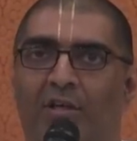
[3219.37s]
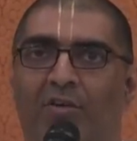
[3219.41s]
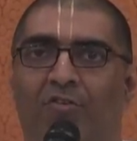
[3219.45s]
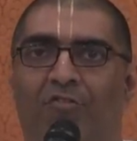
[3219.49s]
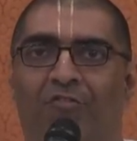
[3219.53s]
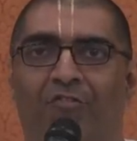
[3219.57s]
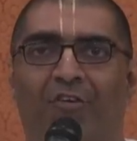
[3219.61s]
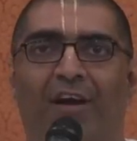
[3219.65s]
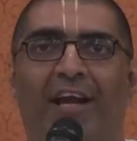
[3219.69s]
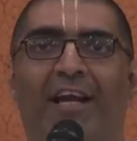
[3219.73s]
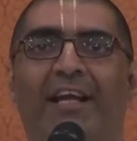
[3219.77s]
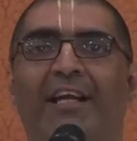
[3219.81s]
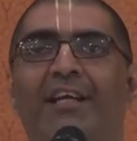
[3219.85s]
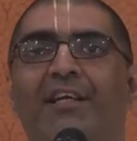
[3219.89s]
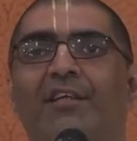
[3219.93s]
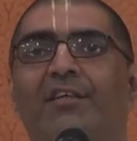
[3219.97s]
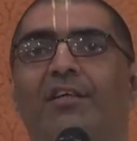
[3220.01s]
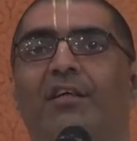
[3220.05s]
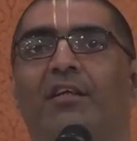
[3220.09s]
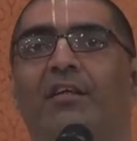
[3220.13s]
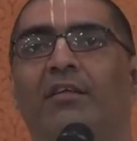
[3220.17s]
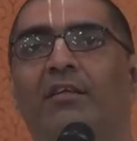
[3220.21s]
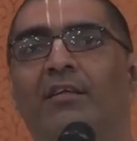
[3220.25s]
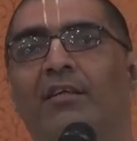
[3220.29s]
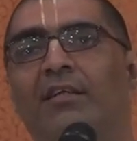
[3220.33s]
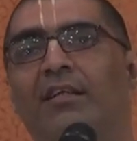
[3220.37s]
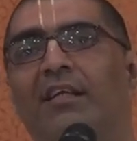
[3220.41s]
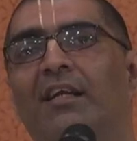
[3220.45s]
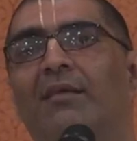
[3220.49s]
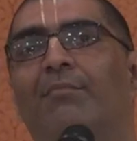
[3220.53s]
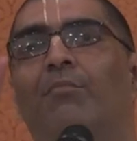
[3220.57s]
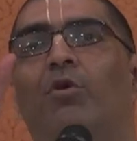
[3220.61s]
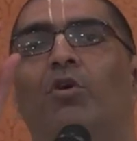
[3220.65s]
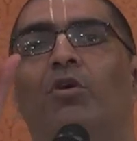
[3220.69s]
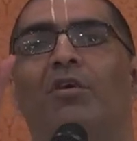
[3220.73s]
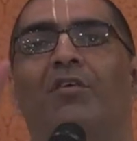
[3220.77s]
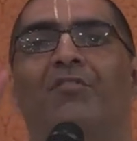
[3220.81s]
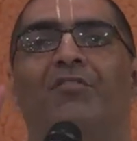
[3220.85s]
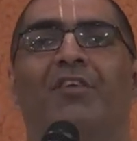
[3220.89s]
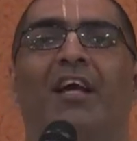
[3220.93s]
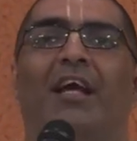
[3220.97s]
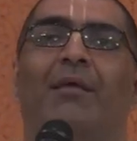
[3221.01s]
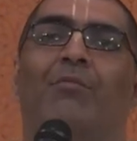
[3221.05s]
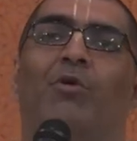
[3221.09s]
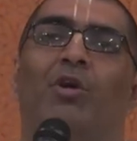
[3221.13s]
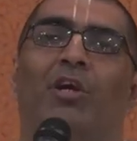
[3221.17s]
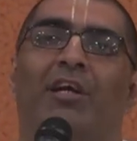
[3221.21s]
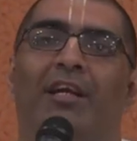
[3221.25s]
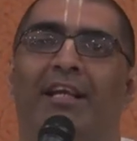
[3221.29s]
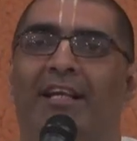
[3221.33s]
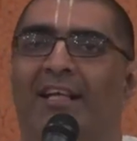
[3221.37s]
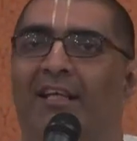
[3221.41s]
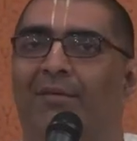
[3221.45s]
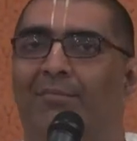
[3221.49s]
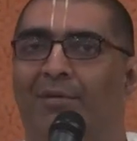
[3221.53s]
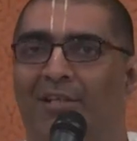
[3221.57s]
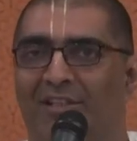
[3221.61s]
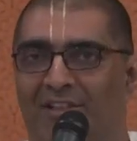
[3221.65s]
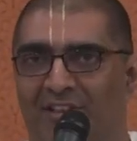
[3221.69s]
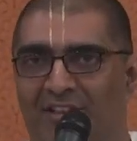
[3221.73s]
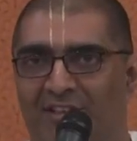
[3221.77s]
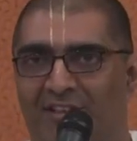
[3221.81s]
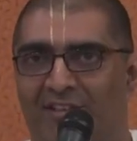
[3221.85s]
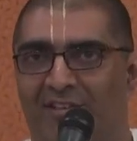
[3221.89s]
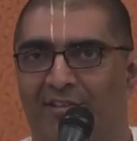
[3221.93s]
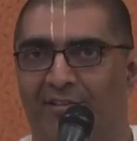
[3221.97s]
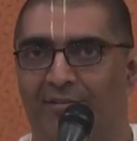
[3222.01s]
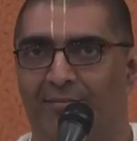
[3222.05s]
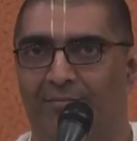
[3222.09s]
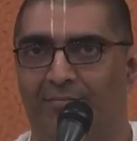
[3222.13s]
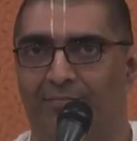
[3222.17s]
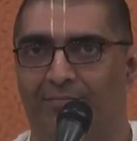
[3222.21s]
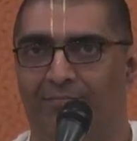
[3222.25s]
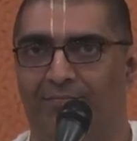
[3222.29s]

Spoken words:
find little amount of time on a daily basis.